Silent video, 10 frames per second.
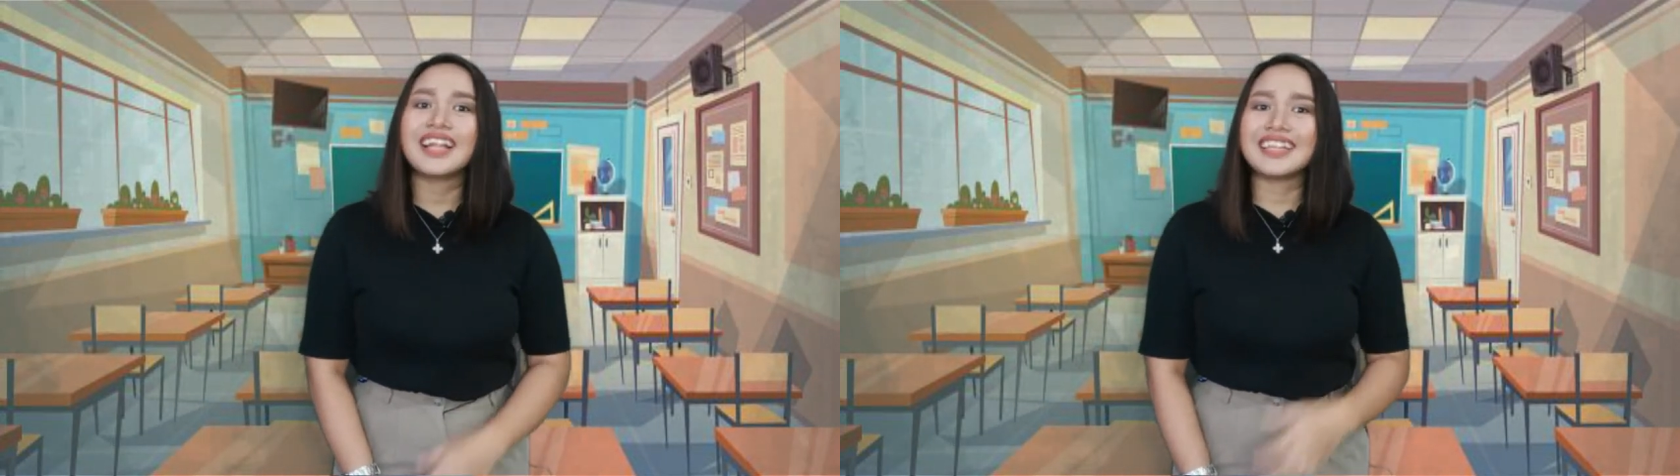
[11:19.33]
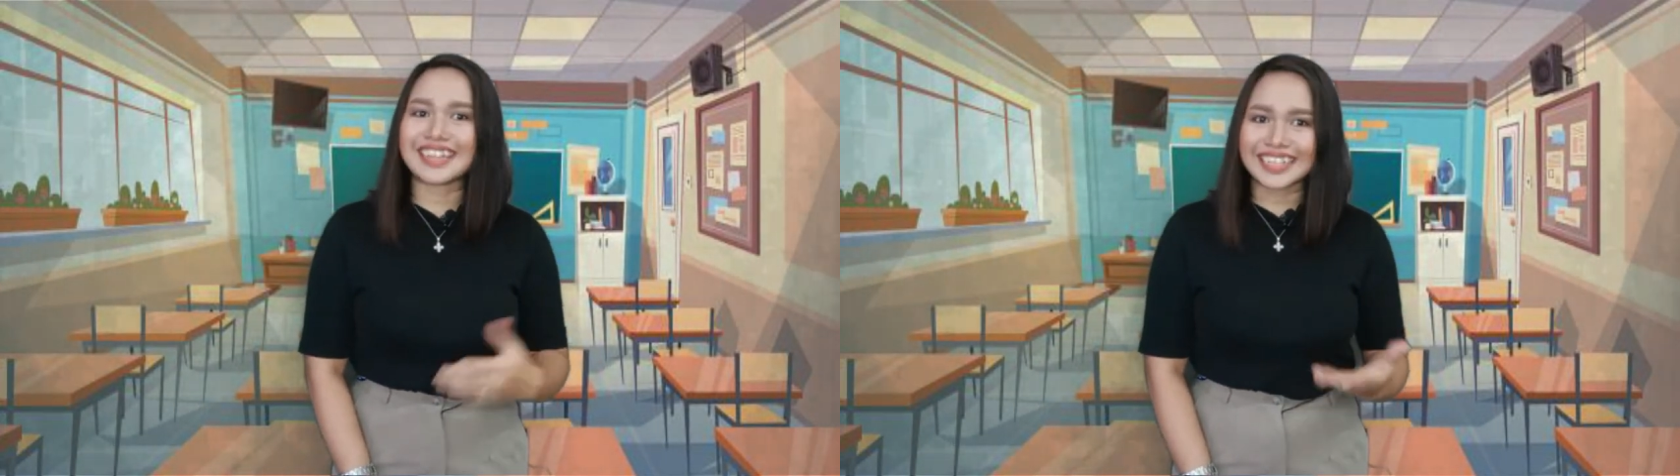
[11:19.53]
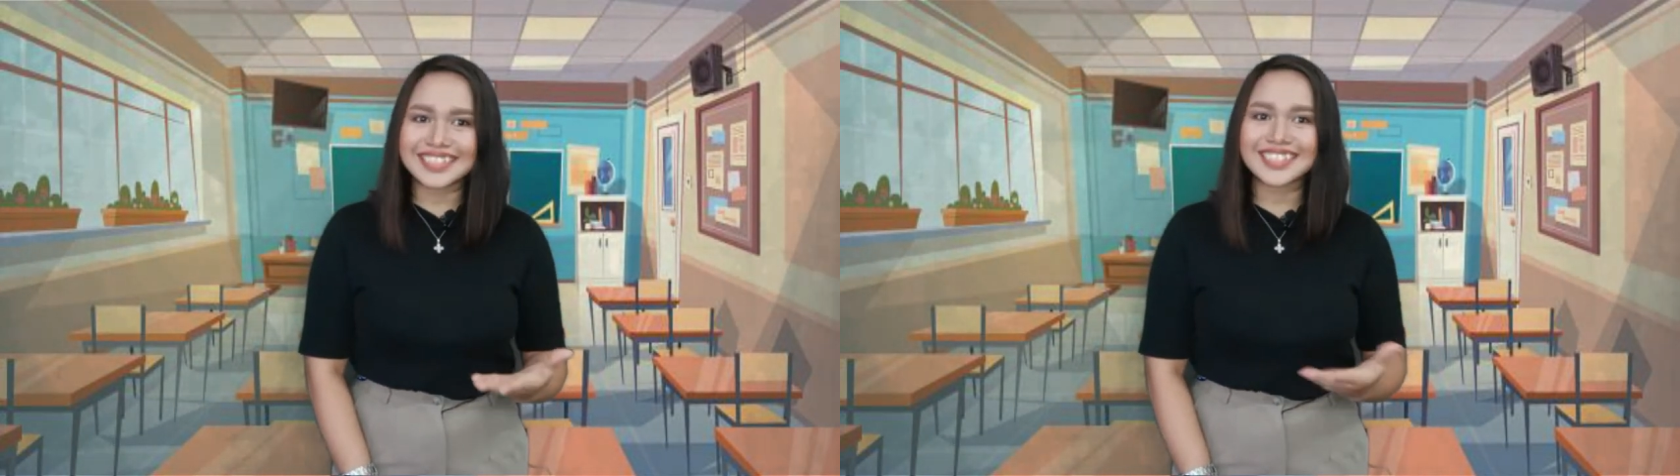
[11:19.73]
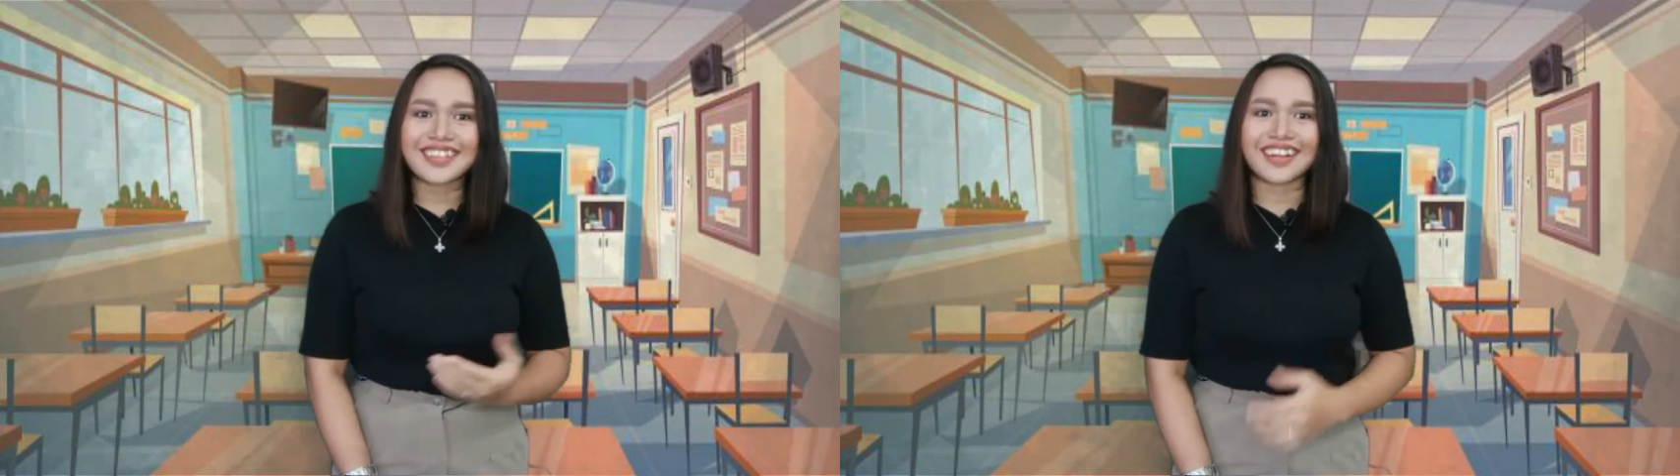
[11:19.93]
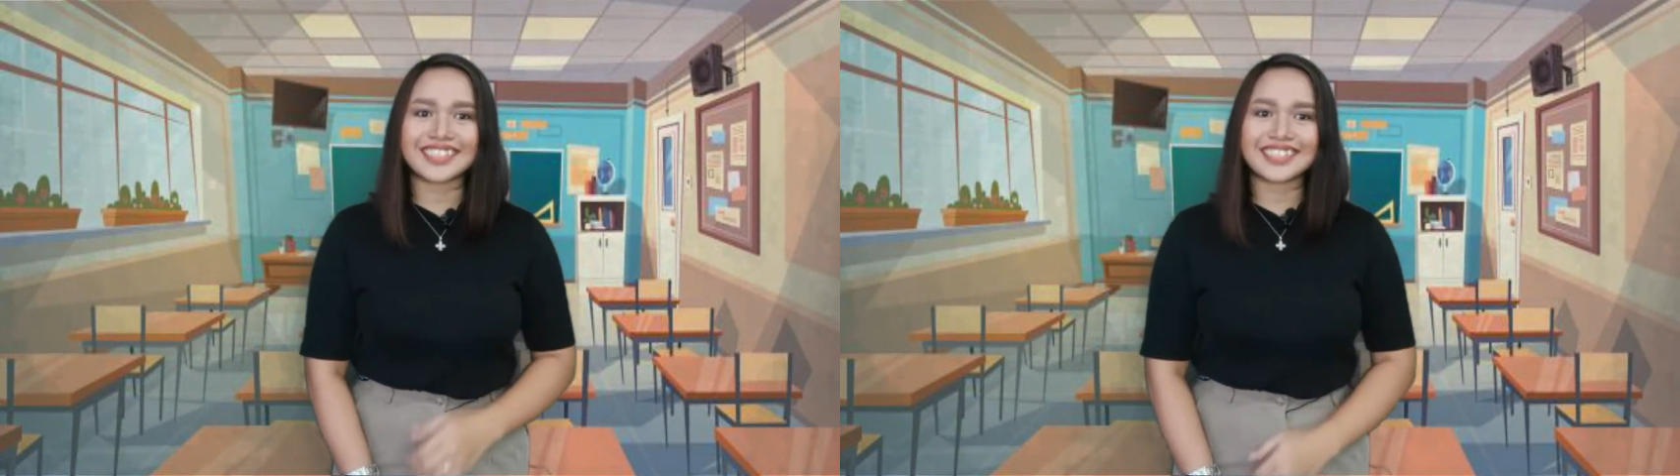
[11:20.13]
Let's
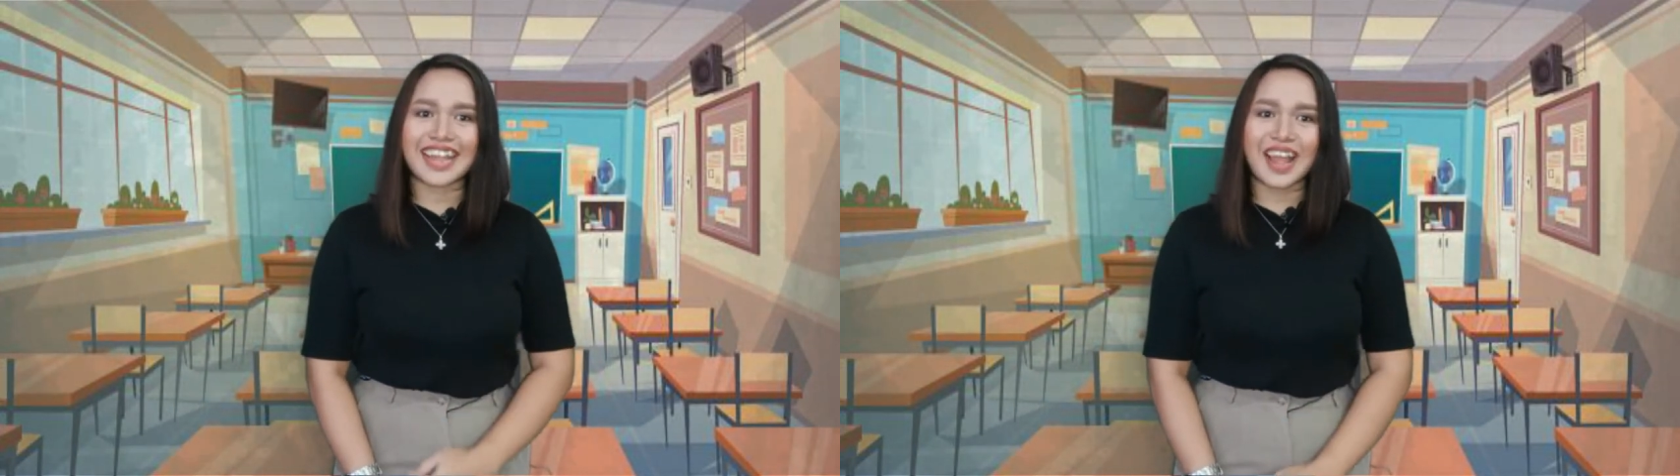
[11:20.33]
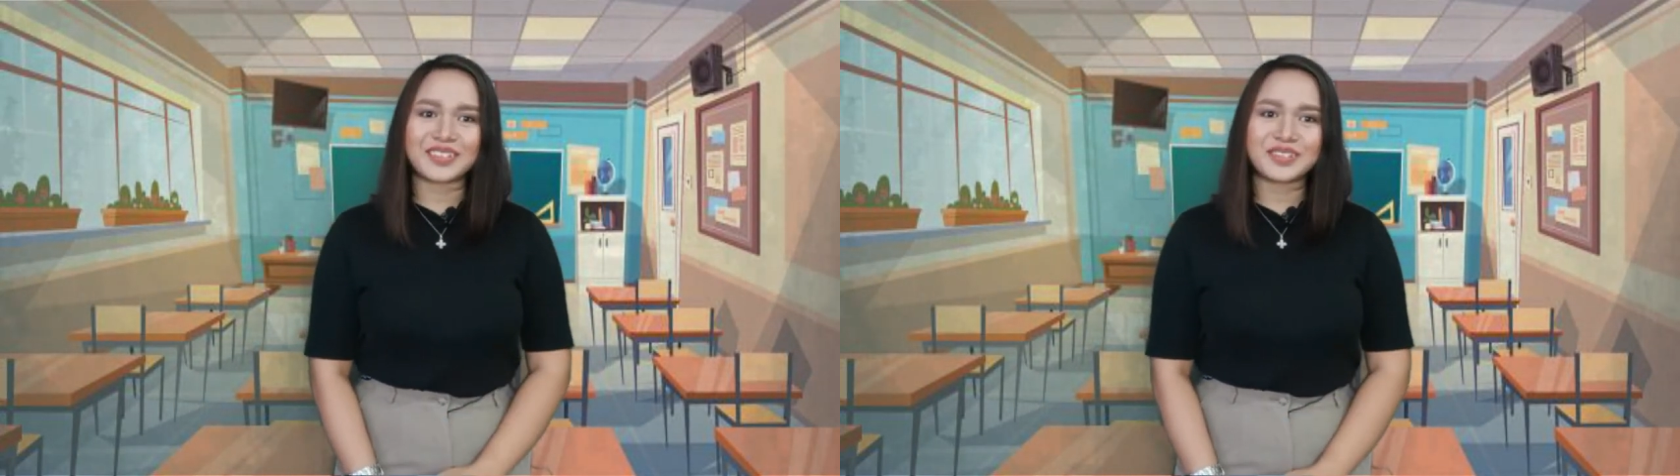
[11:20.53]
start now.